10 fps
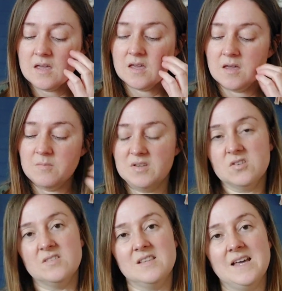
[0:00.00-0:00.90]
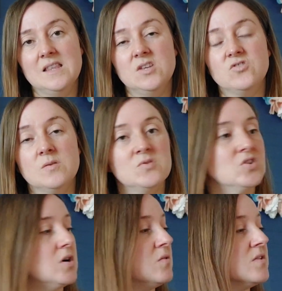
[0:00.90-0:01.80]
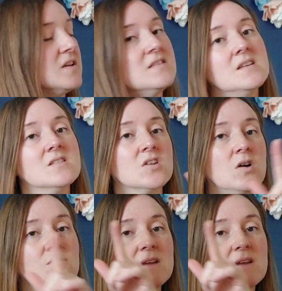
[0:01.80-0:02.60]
It's got slightly dropped shoulders, and it's got a